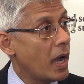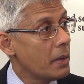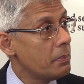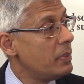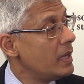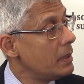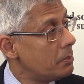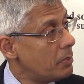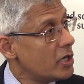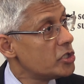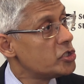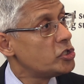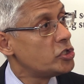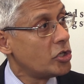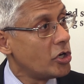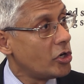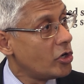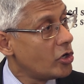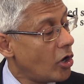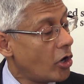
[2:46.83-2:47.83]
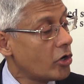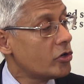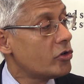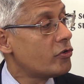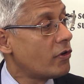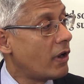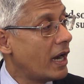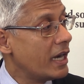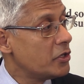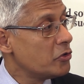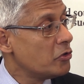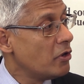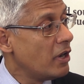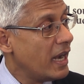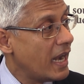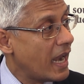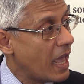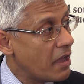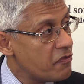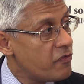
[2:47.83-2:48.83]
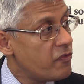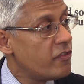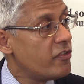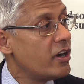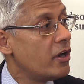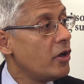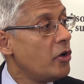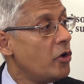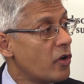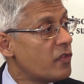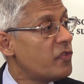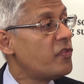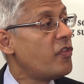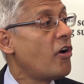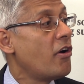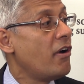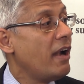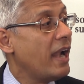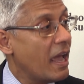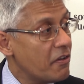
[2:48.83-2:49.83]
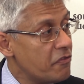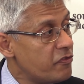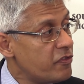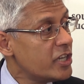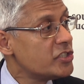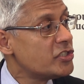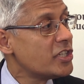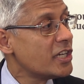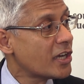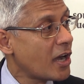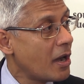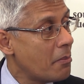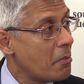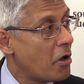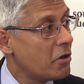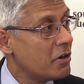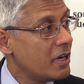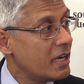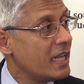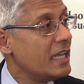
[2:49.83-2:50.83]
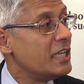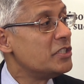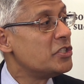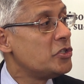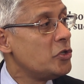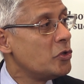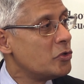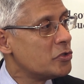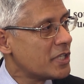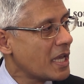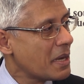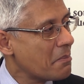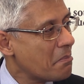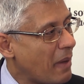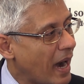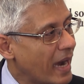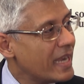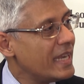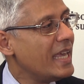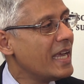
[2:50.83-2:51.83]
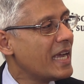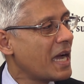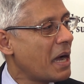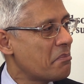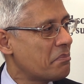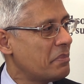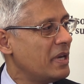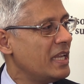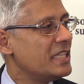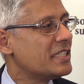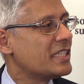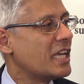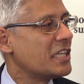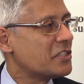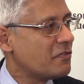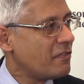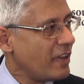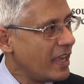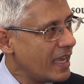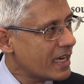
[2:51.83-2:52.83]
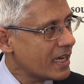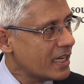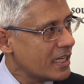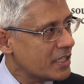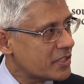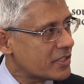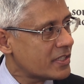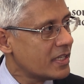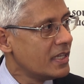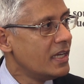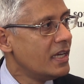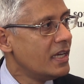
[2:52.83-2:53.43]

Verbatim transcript: and why people should not try to lever look for leverage in commodities mm-hmm. using mining companies as vehicles.